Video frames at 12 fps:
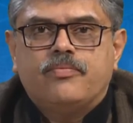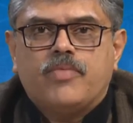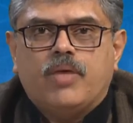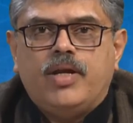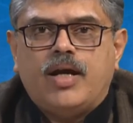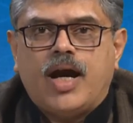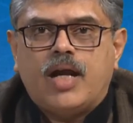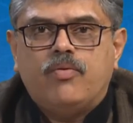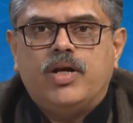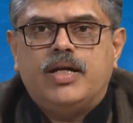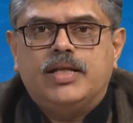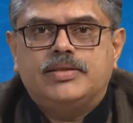When
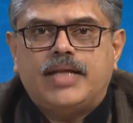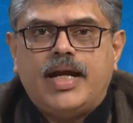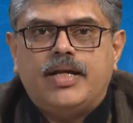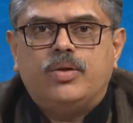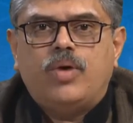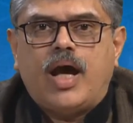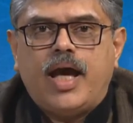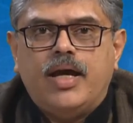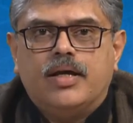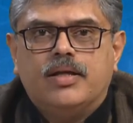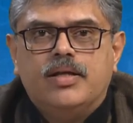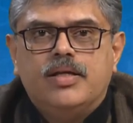Harvard decides to
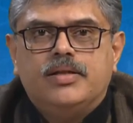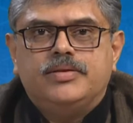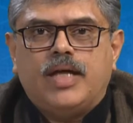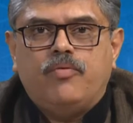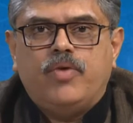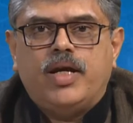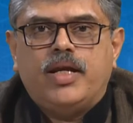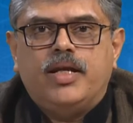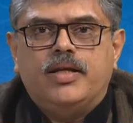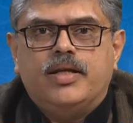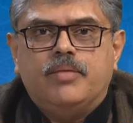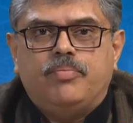hire someone
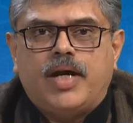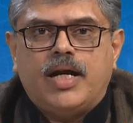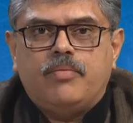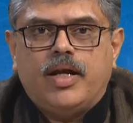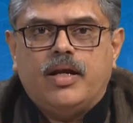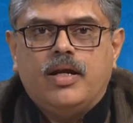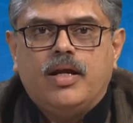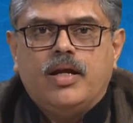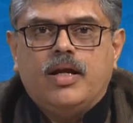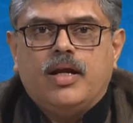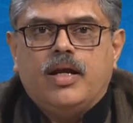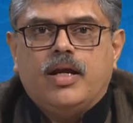in the department,
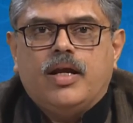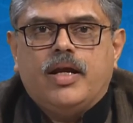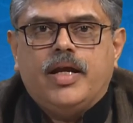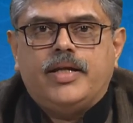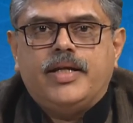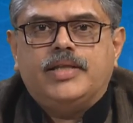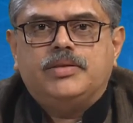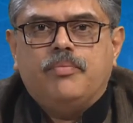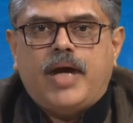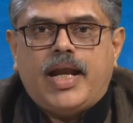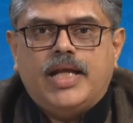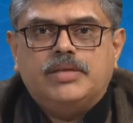its
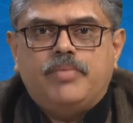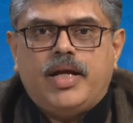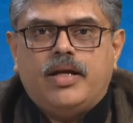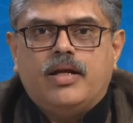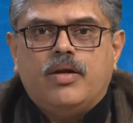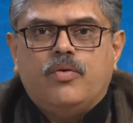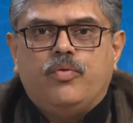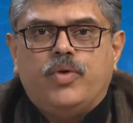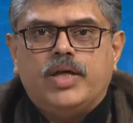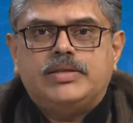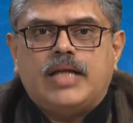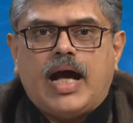management
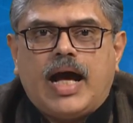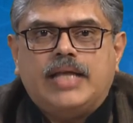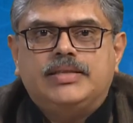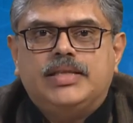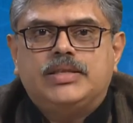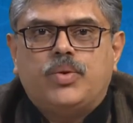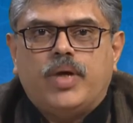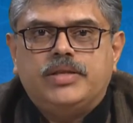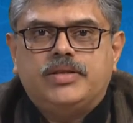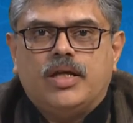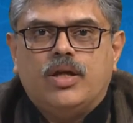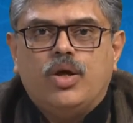first asks this
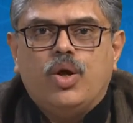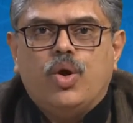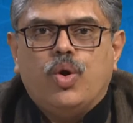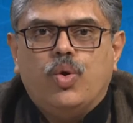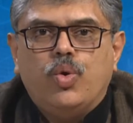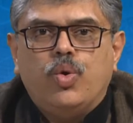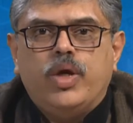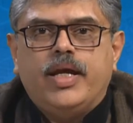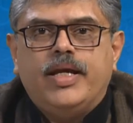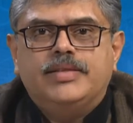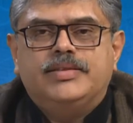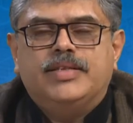question: who
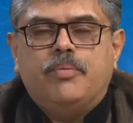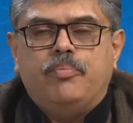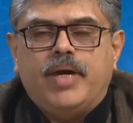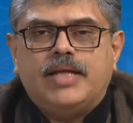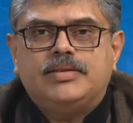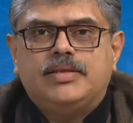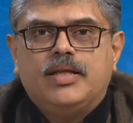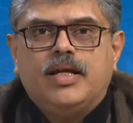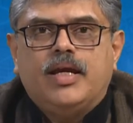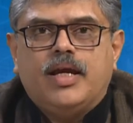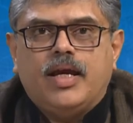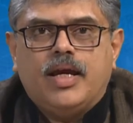is the best
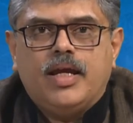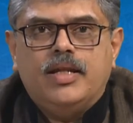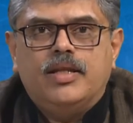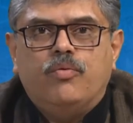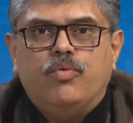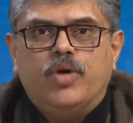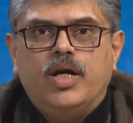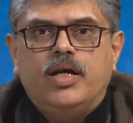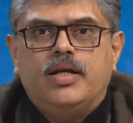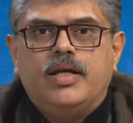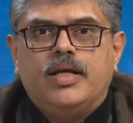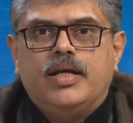in the world
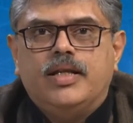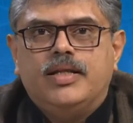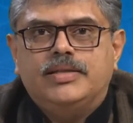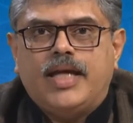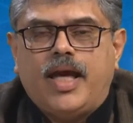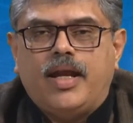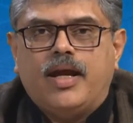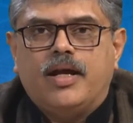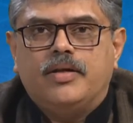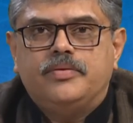in this area?